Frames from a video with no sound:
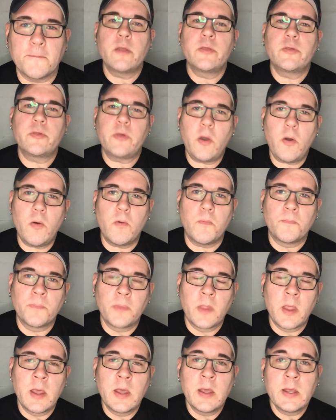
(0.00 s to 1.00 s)
So
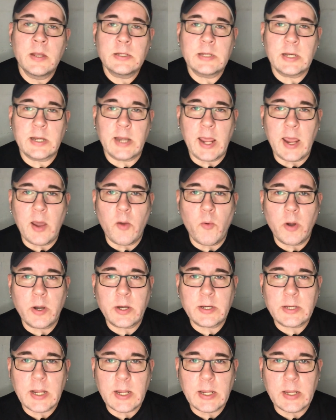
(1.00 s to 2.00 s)
today I want
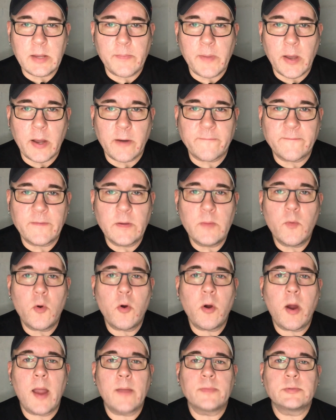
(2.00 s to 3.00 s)
to tell you about a few
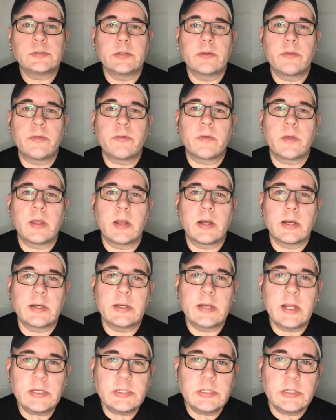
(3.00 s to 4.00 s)
more options in
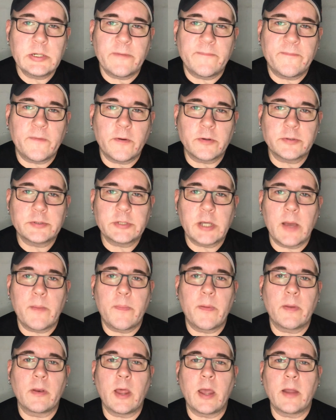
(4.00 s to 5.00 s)
addition to Photoshop
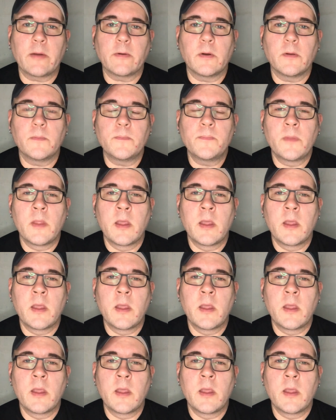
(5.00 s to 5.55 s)
and Lightroom